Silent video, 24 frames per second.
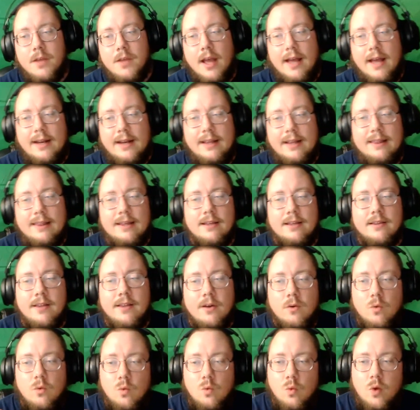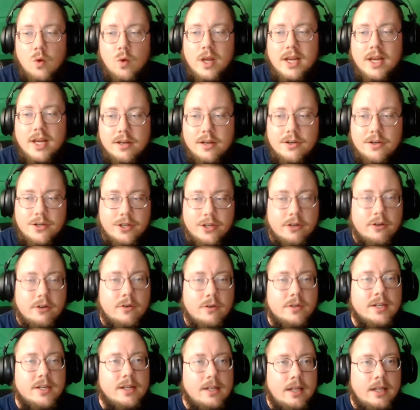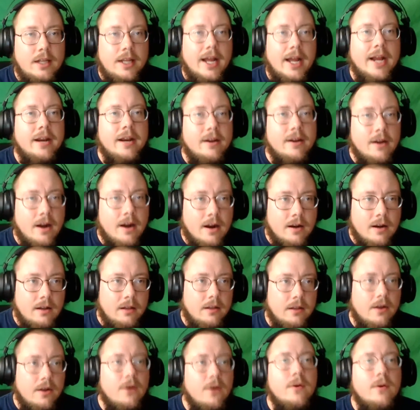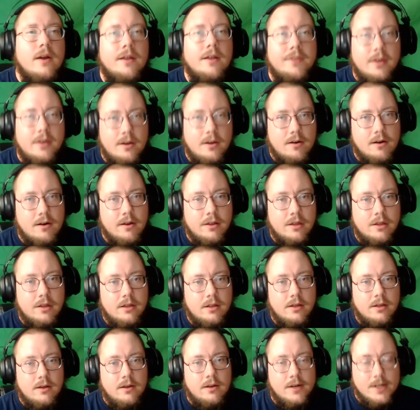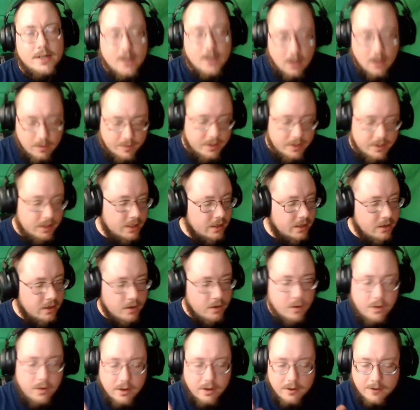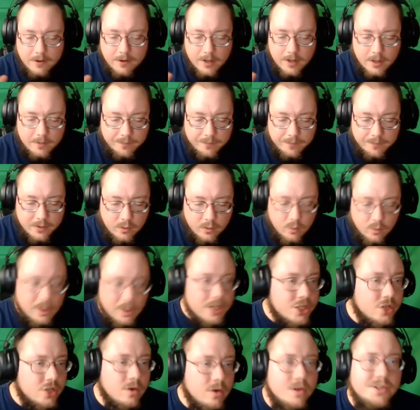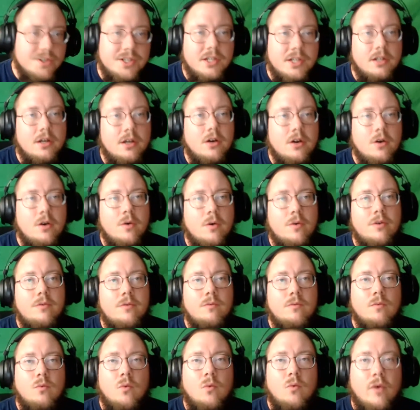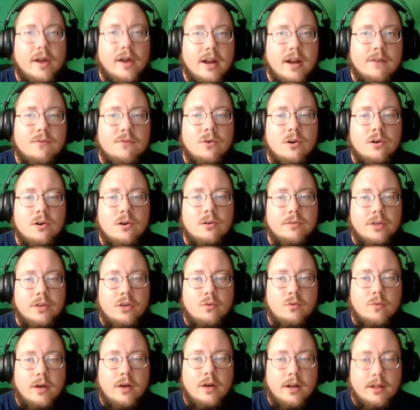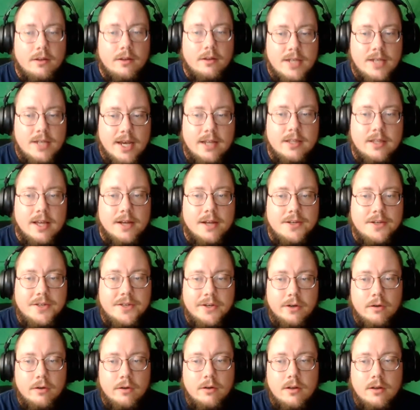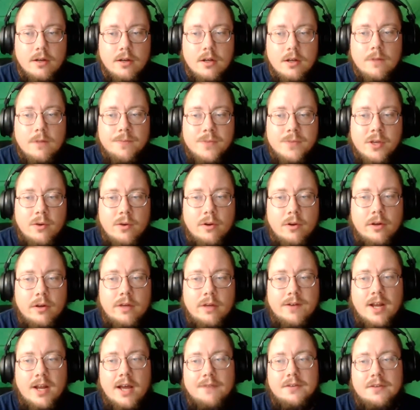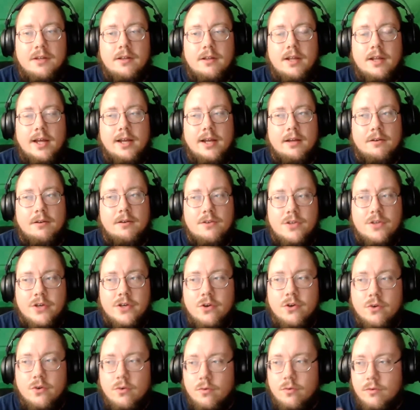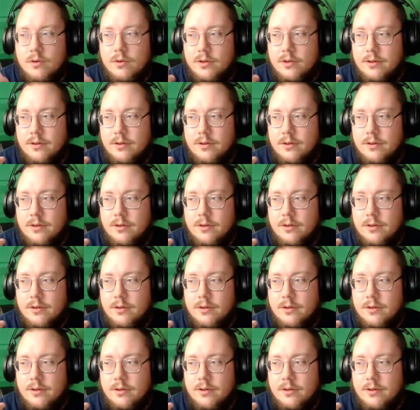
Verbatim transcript: Anything that we can do to lighten our load on the earth, carbon load, resource load, whatever you want to take that to, you don't even have to like do,